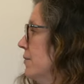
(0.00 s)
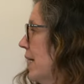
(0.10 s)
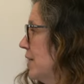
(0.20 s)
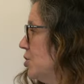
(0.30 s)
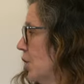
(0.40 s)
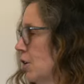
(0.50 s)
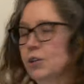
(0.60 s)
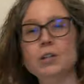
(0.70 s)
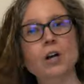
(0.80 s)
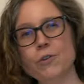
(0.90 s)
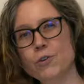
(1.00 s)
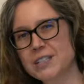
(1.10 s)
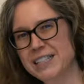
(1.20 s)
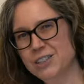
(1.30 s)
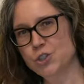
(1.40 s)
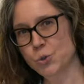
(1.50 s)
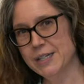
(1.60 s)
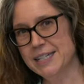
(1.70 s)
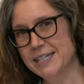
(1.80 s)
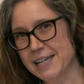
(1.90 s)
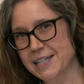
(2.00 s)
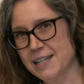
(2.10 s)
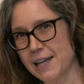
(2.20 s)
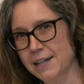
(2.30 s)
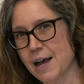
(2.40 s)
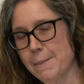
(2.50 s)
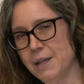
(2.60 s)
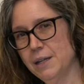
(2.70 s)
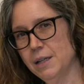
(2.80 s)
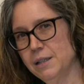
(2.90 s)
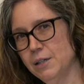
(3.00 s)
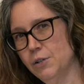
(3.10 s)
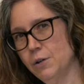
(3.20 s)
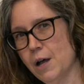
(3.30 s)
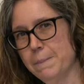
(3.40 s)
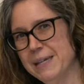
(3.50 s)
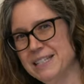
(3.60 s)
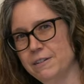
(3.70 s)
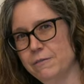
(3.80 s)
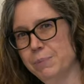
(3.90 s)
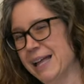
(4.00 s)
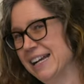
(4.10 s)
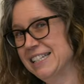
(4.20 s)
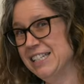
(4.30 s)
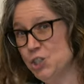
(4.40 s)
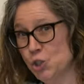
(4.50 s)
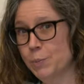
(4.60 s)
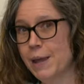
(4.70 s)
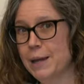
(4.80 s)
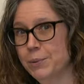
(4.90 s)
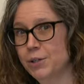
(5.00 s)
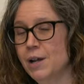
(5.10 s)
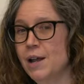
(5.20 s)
Vine charcoal are those little short sticks that come in a little uh, piece of black tissue paper.